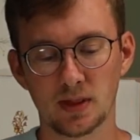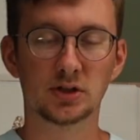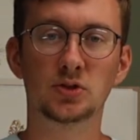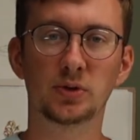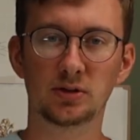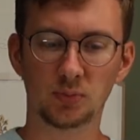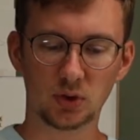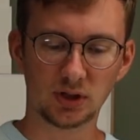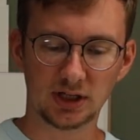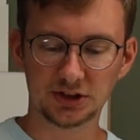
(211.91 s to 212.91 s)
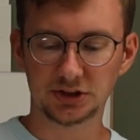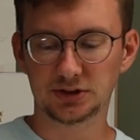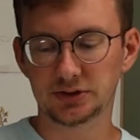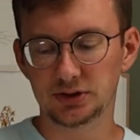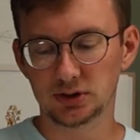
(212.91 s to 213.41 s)
So what the board allows you
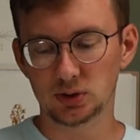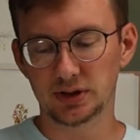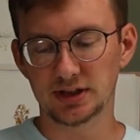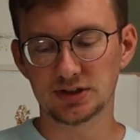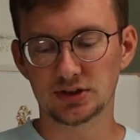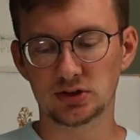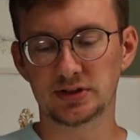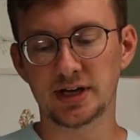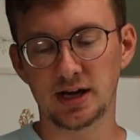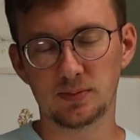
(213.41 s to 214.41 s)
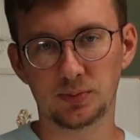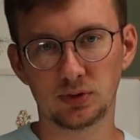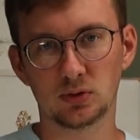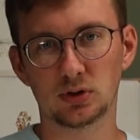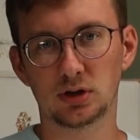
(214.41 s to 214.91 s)
to do is to tape
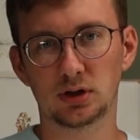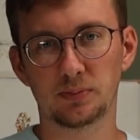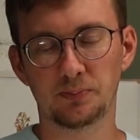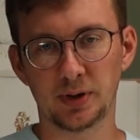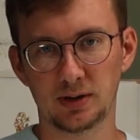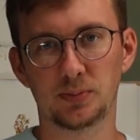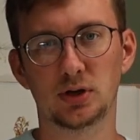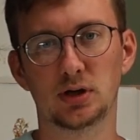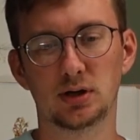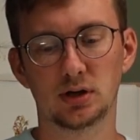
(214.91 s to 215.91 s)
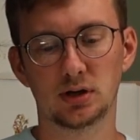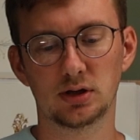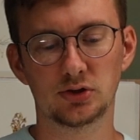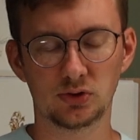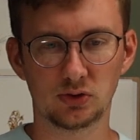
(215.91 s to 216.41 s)
your paper
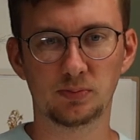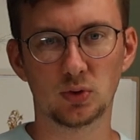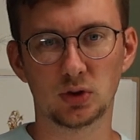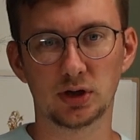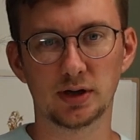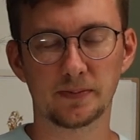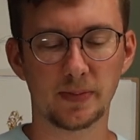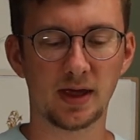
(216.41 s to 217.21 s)
to the board.